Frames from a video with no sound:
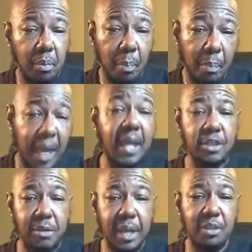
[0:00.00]
Black
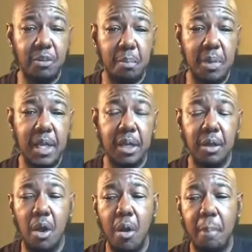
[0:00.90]
trans
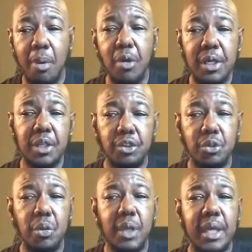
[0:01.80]
men are put
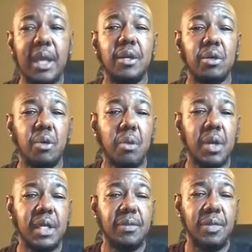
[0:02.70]
into a
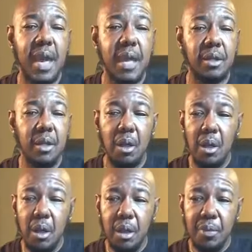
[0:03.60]
category that
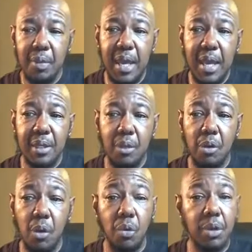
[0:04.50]

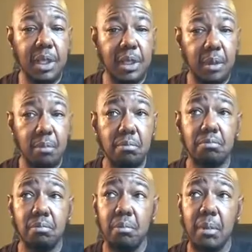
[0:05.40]
only,
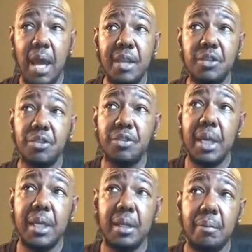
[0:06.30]
I'd
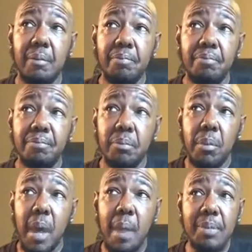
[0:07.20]
say,
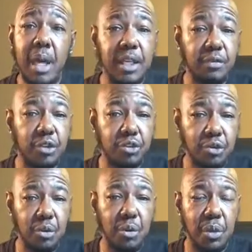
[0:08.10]
I'm not even
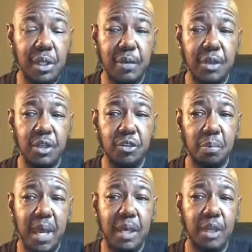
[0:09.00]
sure if
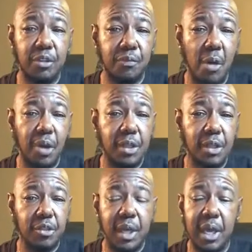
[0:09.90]
Hispanics fall in
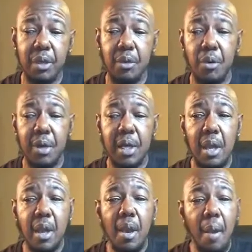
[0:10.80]
this category,
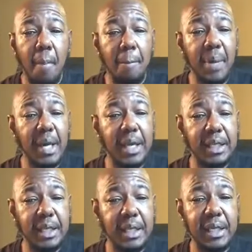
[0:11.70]
but
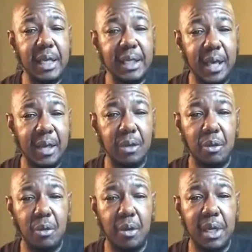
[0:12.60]
in a
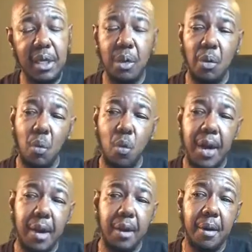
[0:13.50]
category
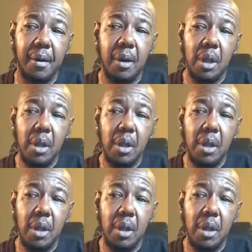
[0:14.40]
where